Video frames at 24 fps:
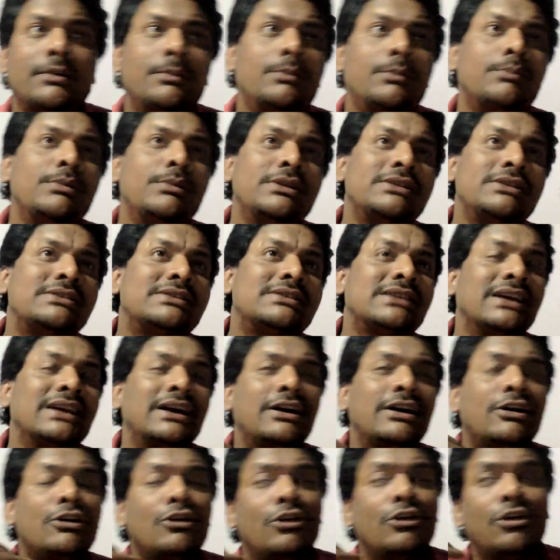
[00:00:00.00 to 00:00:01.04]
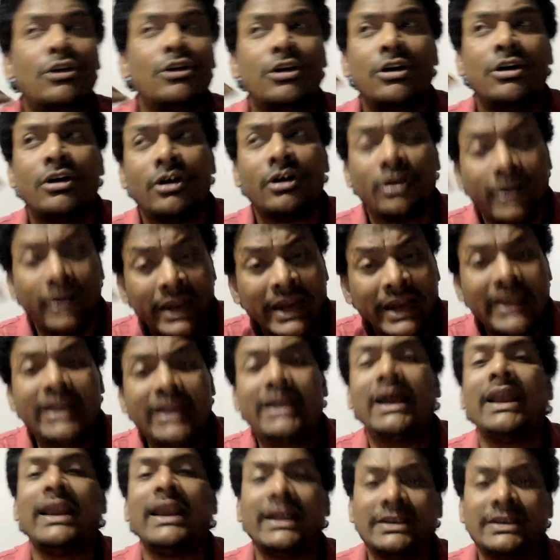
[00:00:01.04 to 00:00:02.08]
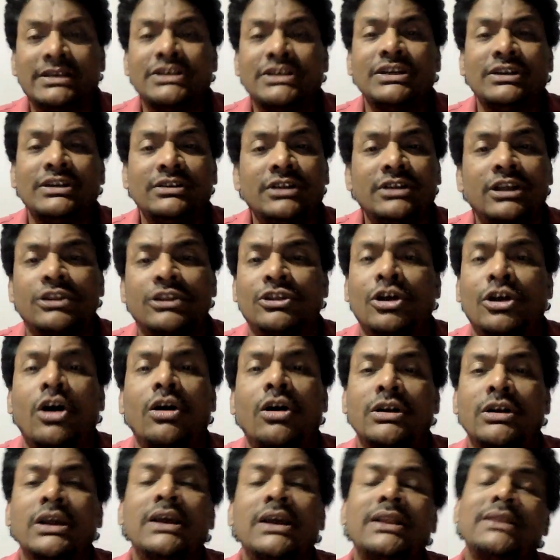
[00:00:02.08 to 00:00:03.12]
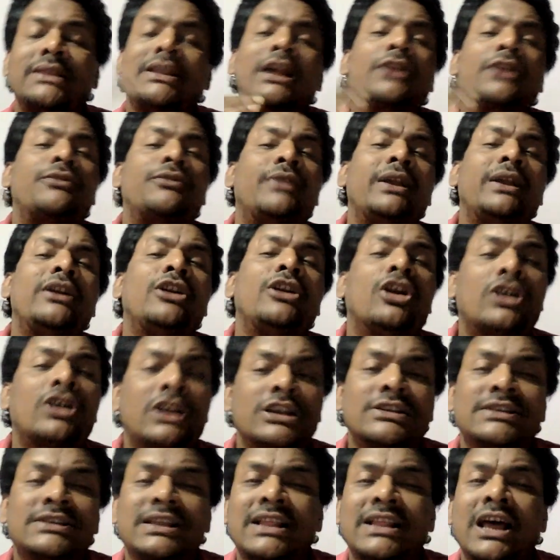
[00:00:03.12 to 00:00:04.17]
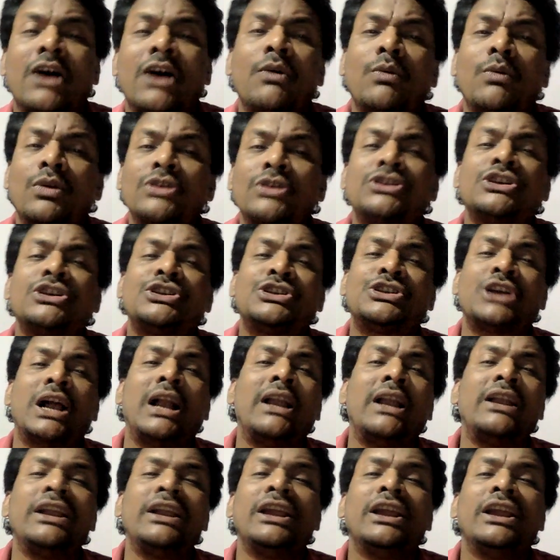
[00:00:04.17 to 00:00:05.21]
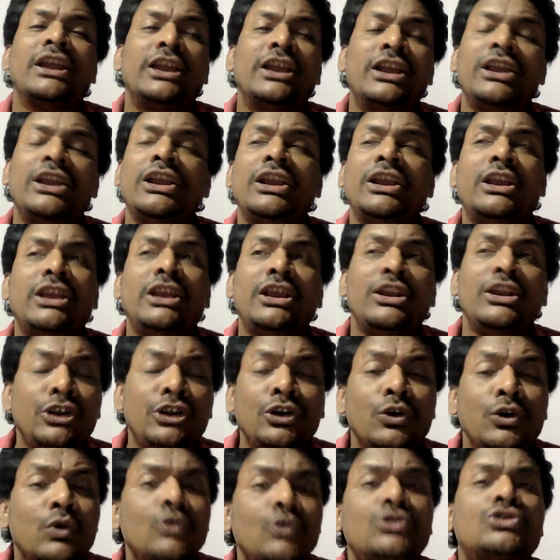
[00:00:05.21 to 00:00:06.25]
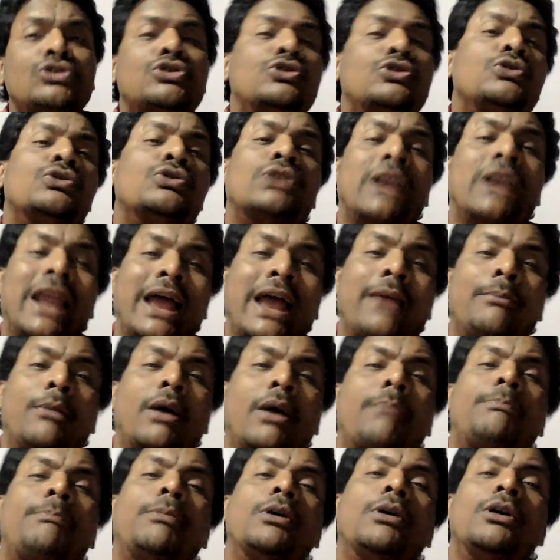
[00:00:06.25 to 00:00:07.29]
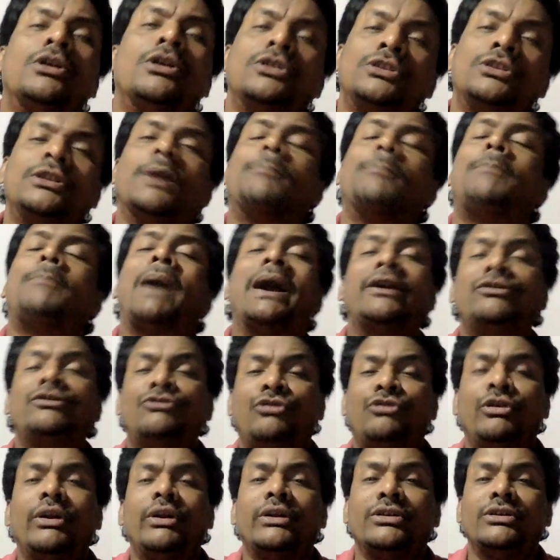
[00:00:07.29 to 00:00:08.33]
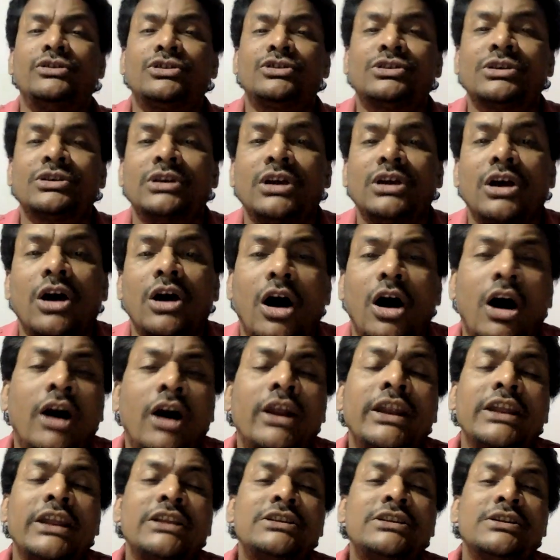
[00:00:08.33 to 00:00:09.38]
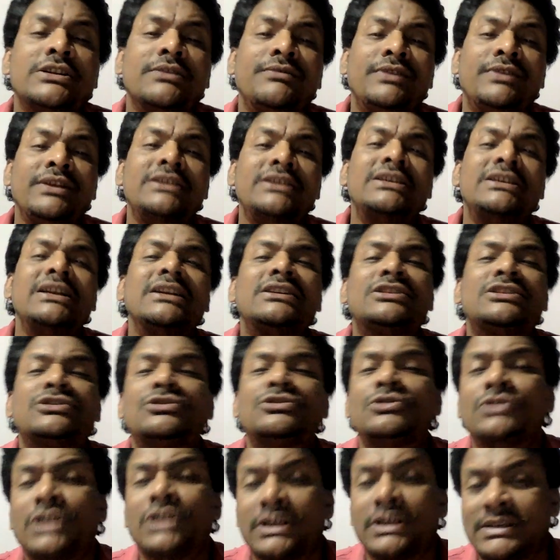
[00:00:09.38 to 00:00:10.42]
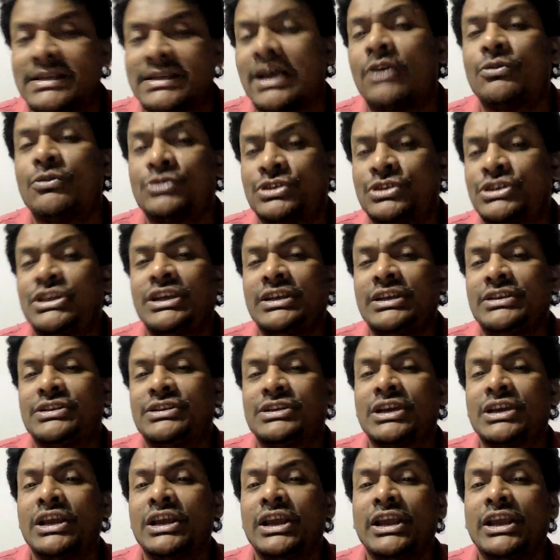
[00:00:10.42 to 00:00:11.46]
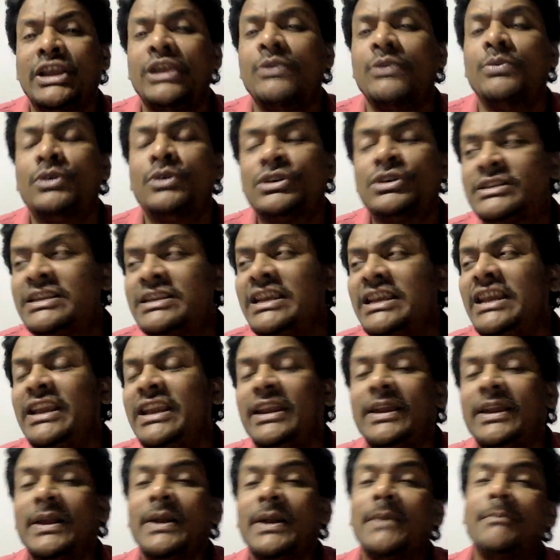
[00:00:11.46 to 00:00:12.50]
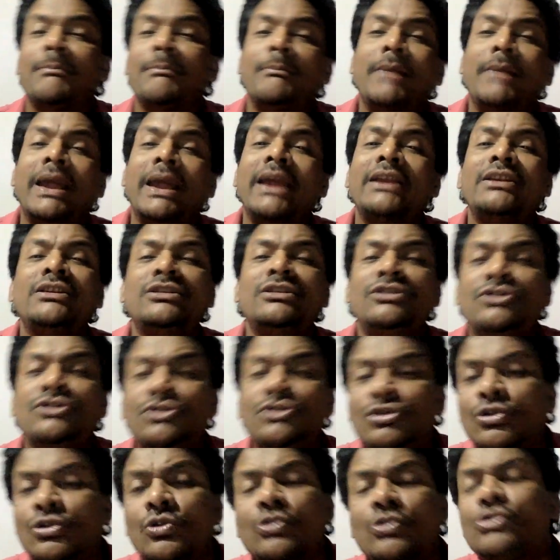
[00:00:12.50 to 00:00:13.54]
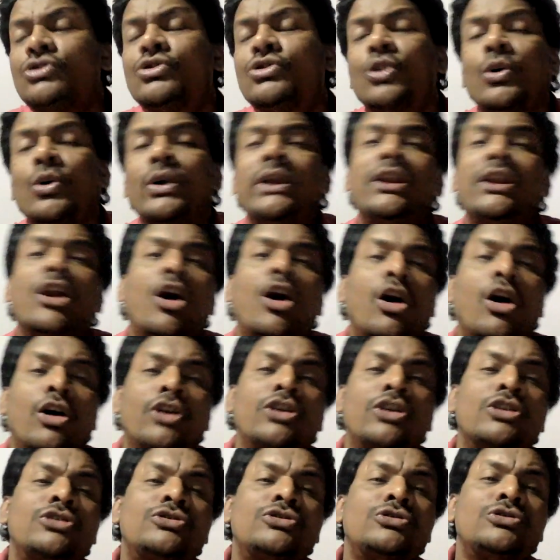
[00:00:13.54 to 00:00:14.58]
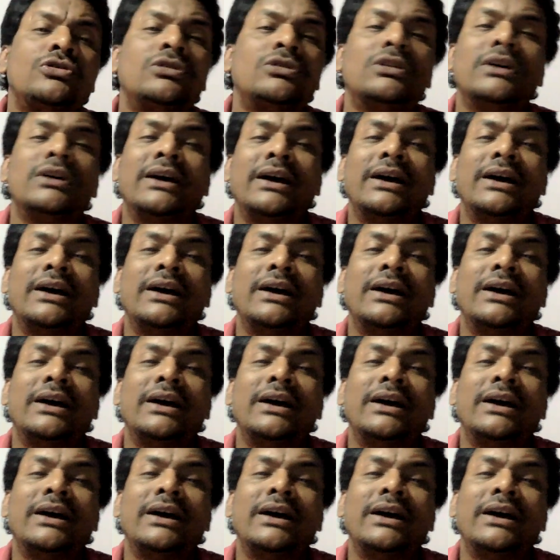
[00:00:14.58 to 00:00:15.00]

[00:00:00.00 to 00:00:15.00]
means recollecting the thought that when Dr. Sadao was a child, he used to climb up the pine trees. On his visits to the South Seas, he would see men do so in order to